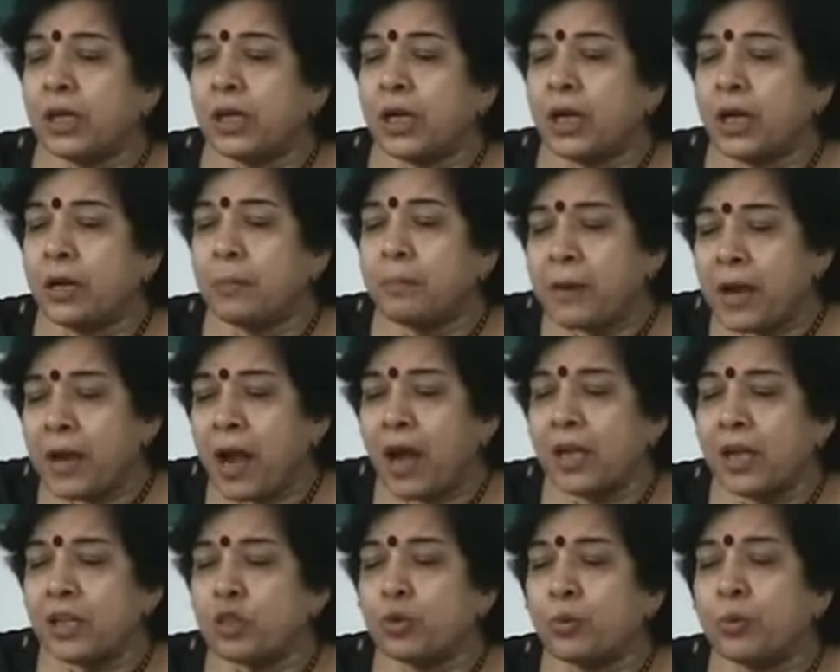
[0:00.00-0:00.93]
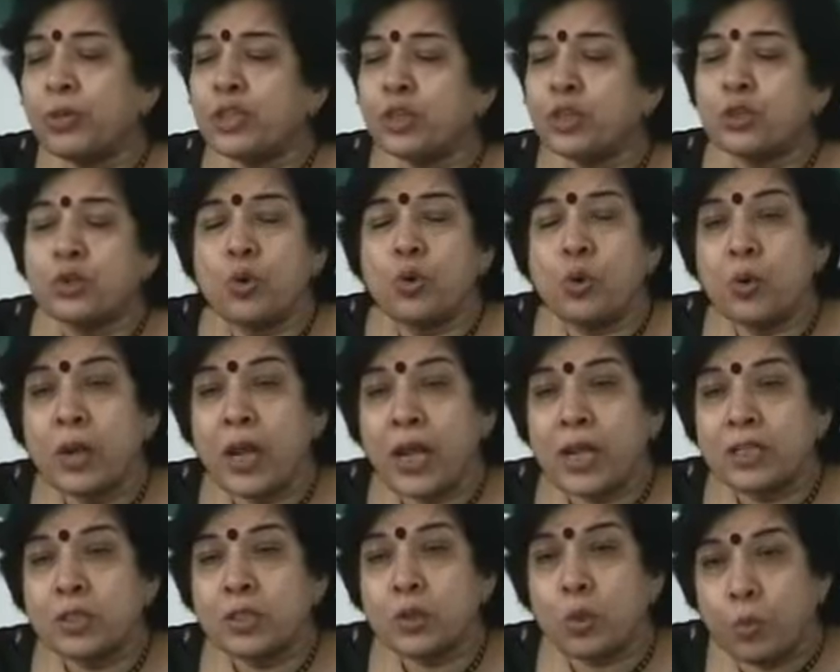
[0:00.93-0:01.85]
a branch which is known
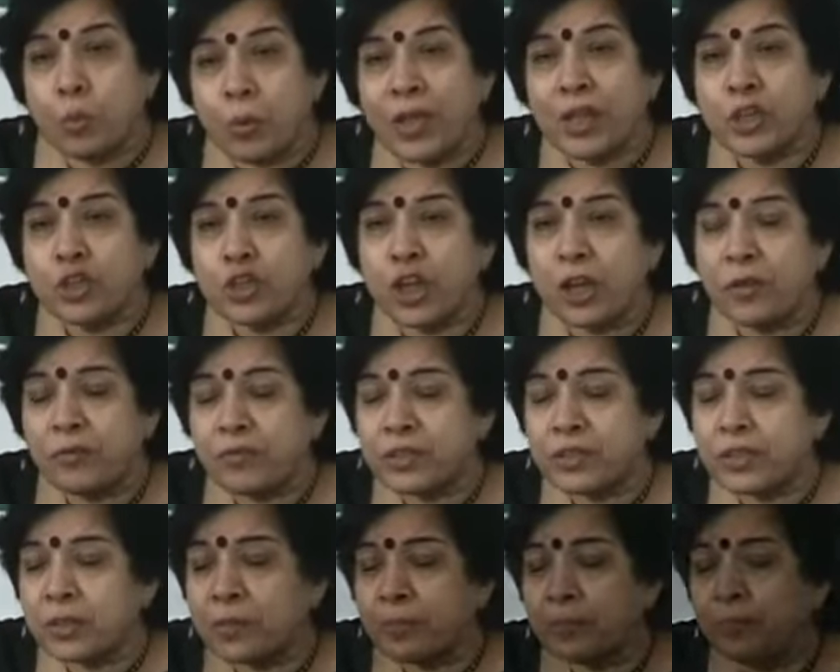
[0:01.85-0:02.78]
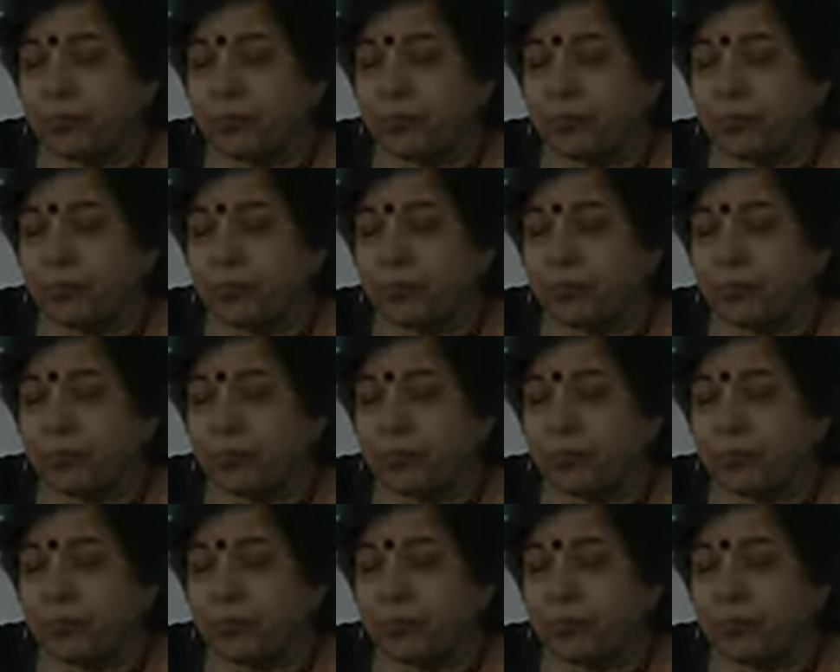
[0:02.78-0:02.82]
as Veer Shaivism